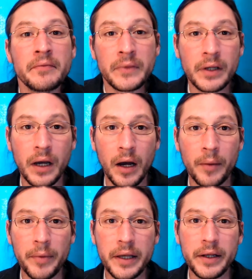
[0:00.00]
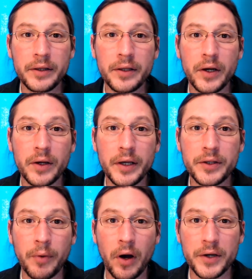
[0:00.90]
in the
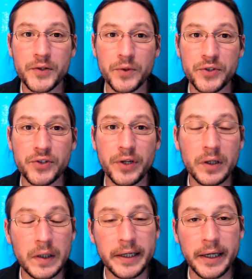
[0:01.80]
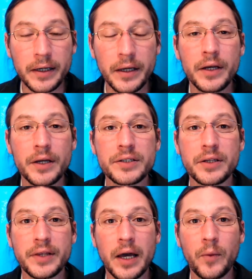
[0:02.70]
box once you're done cleaning, so
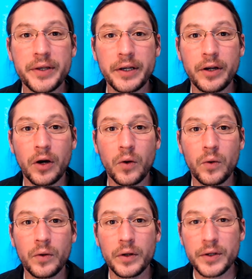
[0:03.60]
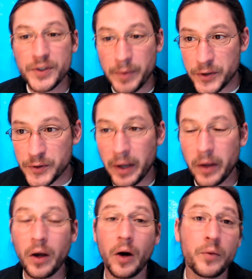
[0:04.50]
that way they know, smell, smell,
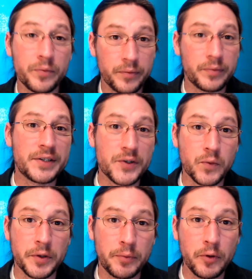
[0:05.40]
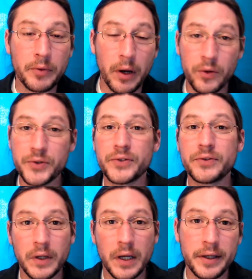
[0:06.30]
oh, this is where the poop goes,
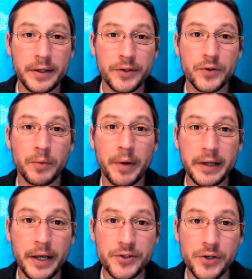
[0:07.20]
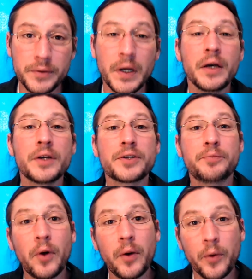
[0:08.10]
and then they do it by nature. To the
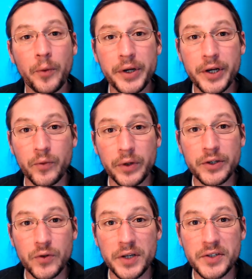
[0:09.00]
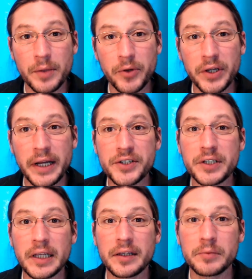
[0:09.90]
point where when you can really trust them, you can actually
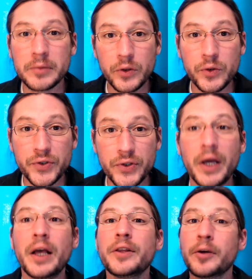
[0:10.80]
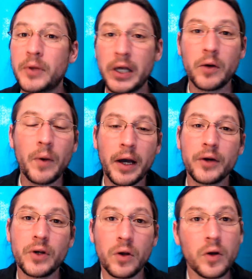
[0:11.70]
let them loose. They'll play around
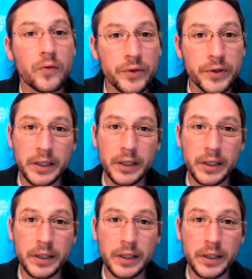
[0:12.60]
all over the